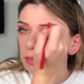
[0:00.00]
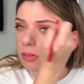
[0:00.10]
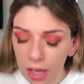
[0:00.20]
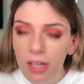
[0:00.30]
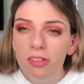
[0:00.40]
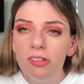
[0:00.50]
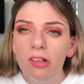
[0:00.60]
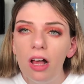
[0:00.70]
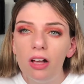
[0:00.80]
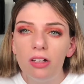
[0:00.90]
I guess it's
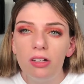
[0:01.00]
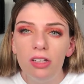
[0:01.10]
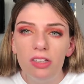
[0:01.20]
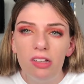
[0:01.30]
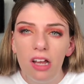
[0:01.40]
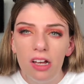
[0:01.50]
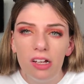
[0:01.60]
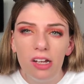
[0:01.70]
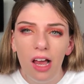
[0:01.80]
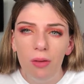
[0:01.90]
like is it like a
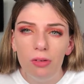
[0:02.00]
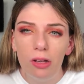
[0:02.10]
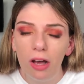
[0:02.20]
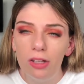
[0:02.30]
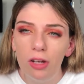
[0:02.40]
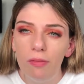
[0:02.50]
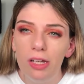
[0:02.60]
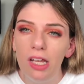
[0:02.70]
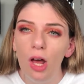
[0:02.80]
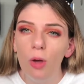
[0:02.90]
clown look? I don't really
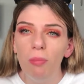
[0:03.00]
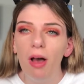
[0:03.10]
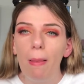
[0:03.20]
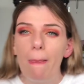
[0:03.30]
know, but